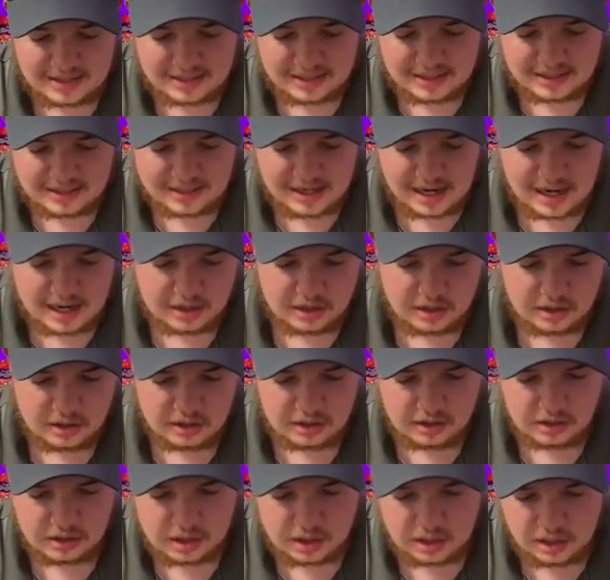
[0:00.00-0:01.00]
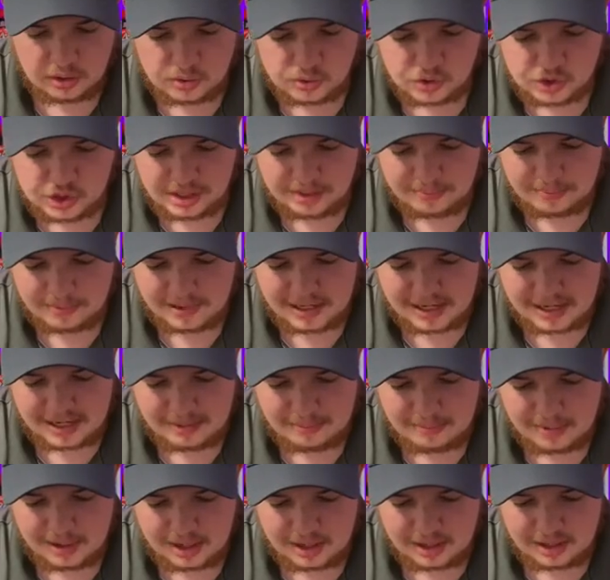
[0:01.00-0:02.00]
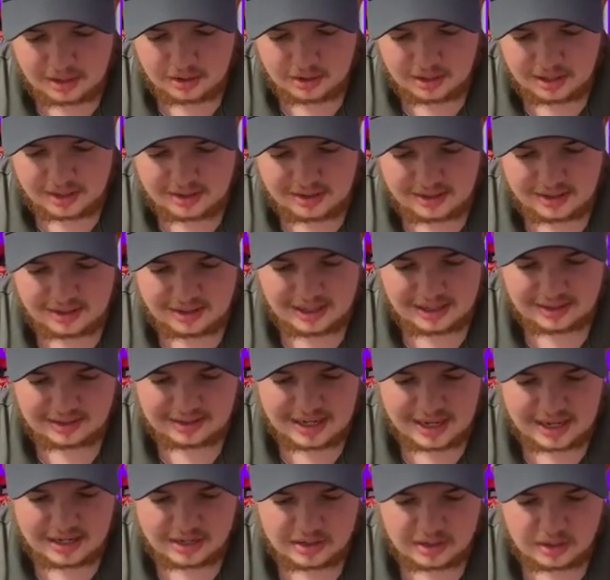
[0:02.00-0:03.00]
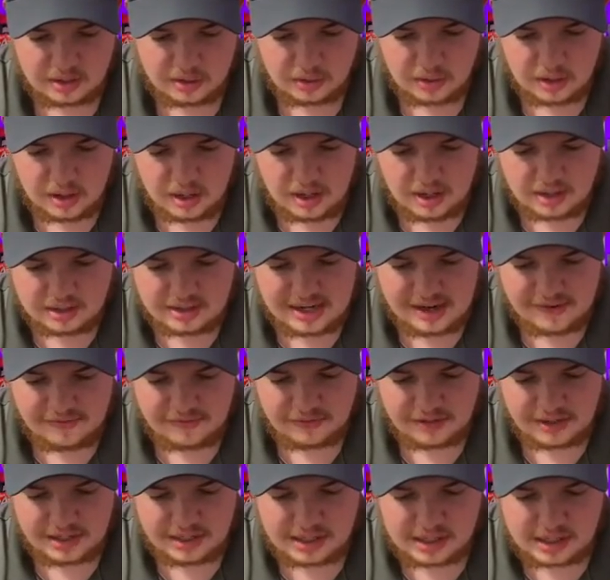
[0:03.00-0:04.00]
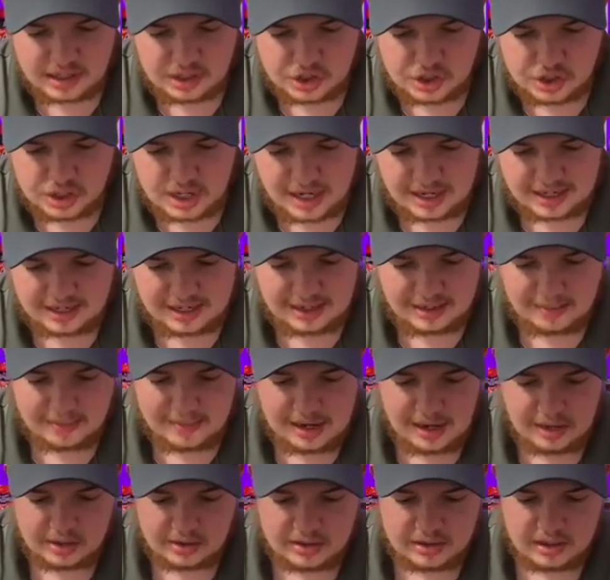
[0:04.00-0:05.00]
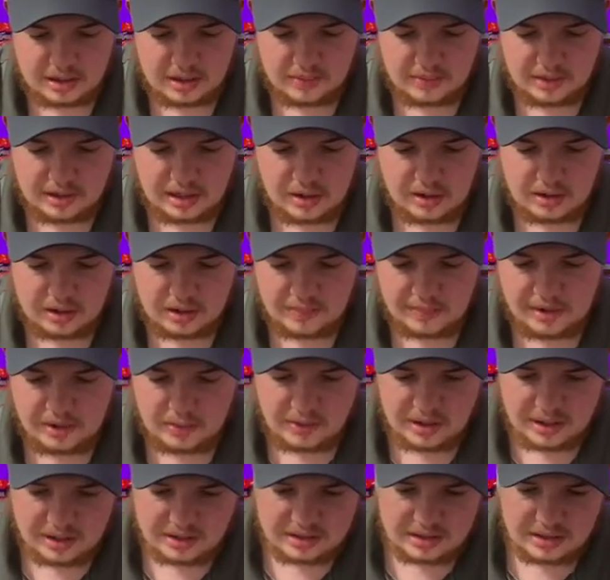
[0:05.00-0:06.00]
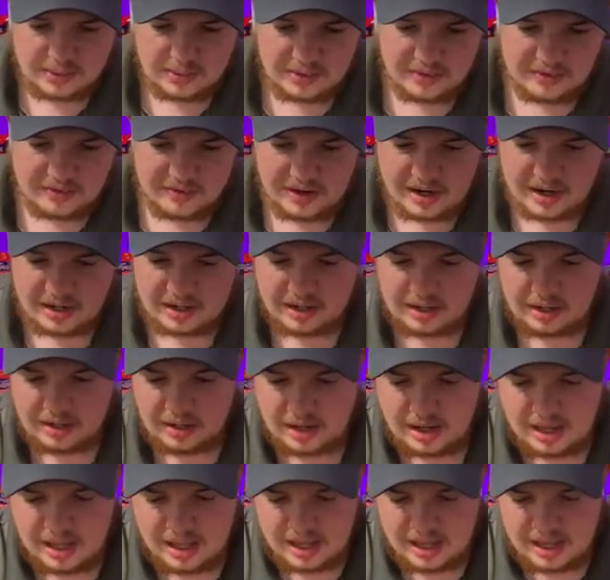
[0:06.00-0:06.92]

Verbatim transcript: He's not, you know, jipping anybody or anything like that. So definitely check him out. So here we go. Come on, what else can we find here?